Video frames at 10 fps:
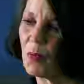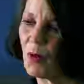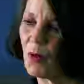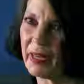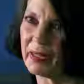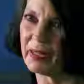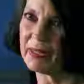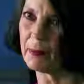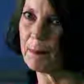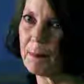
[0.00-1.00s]
We walk in,
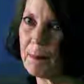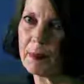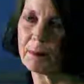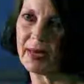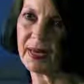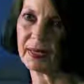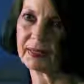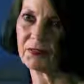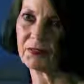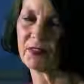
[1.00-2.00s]
it's a big
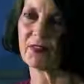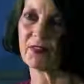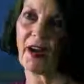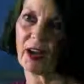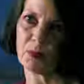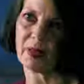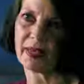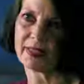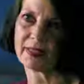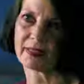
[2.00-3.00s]
bed in front of the
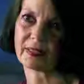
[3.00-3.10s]
fireplace.